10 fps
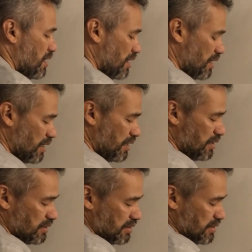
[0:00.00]

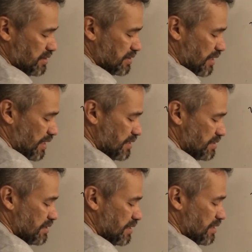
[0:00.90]
And in this
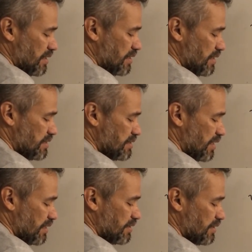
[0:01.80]
case, this
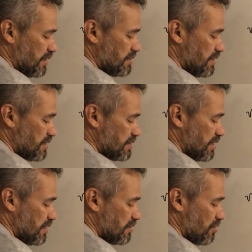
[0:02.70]
set is the
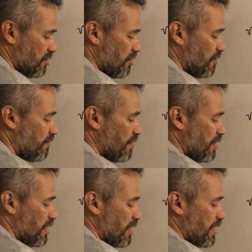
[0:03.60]
set of
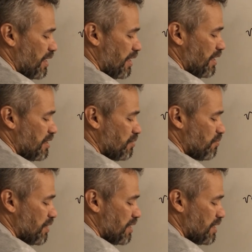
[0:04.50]
A,
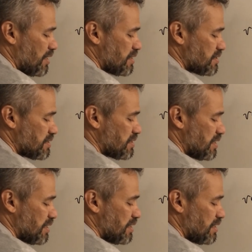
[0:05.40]
B,
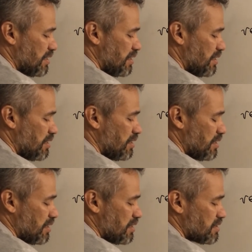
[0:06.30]
C, D,
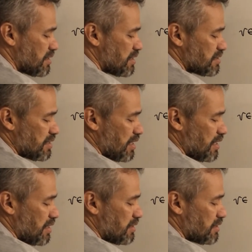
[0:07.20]
such
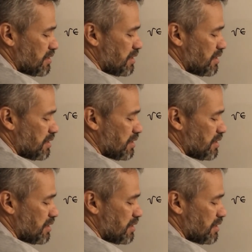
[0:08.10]
that